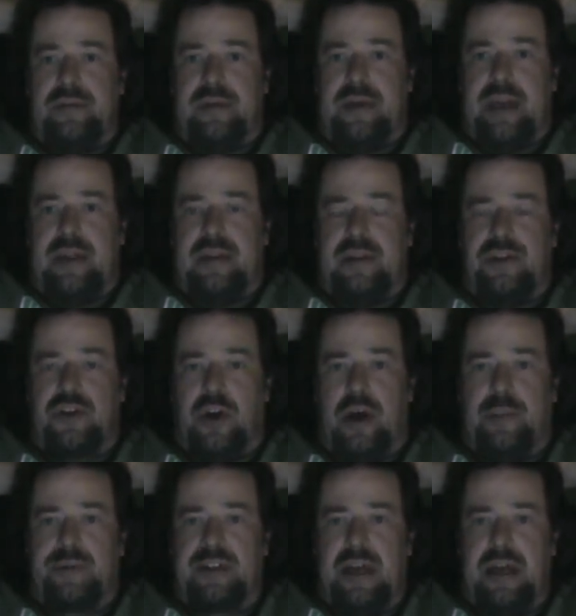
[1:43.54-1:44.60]
Get the
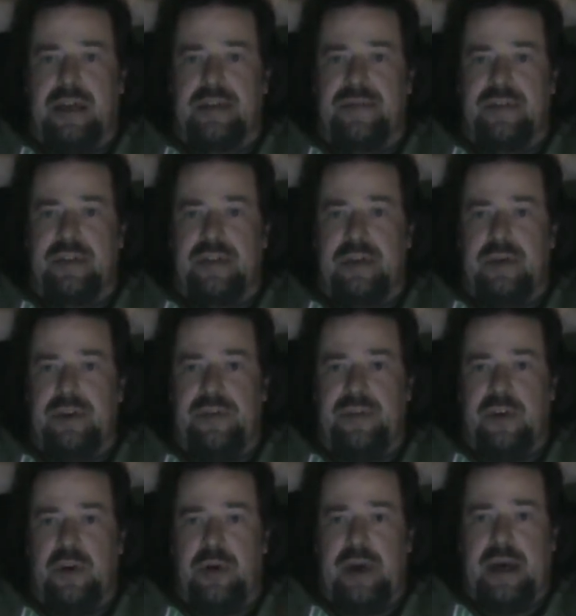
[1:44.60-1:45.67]
job done. If you
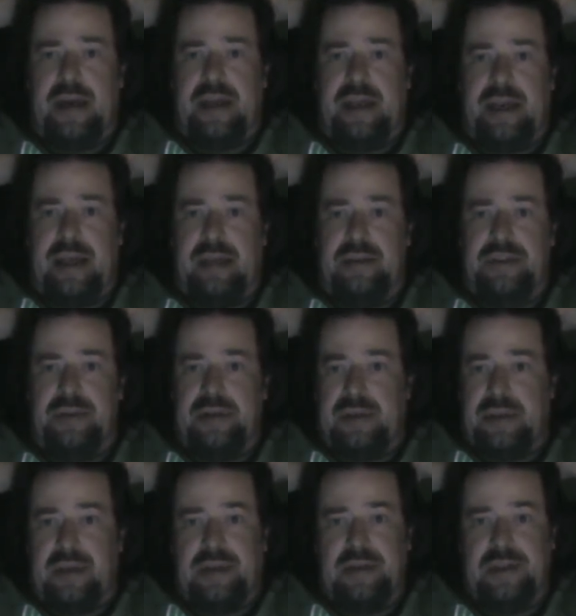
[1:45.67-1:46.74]
don't know how to get
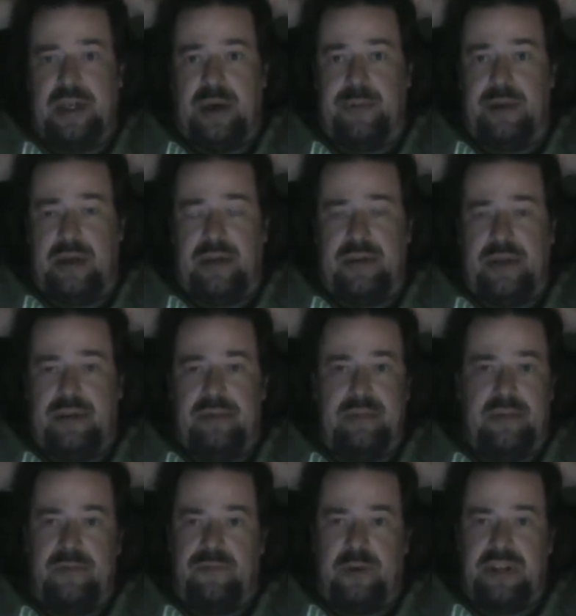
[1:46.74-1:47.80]
the job done, then
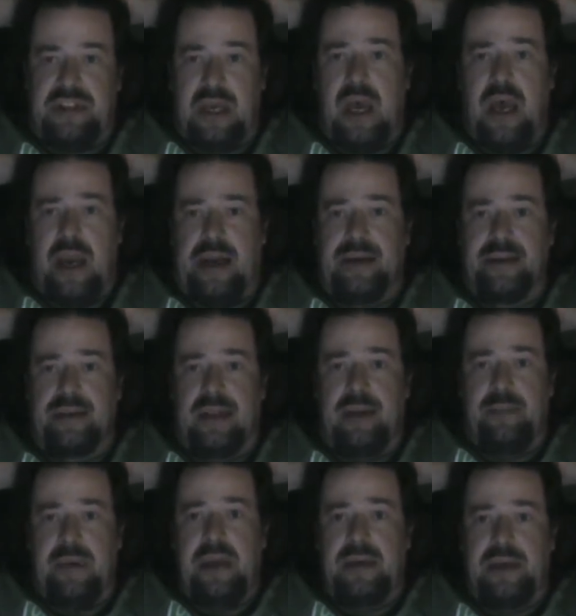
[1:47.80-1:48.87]
resign and
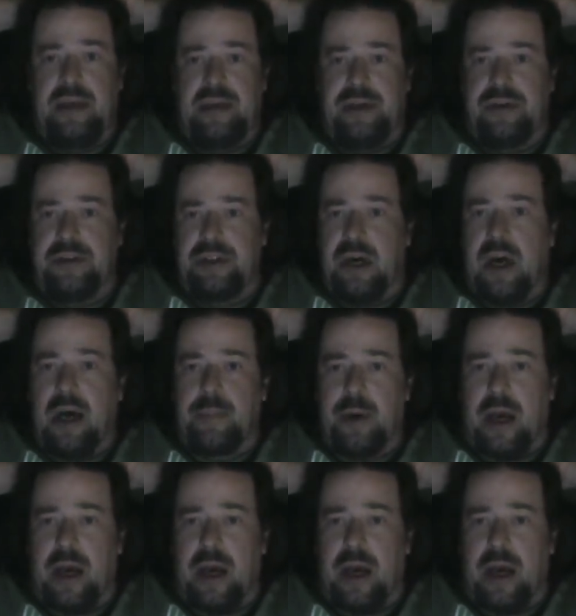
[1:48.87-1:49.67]
let me take your job.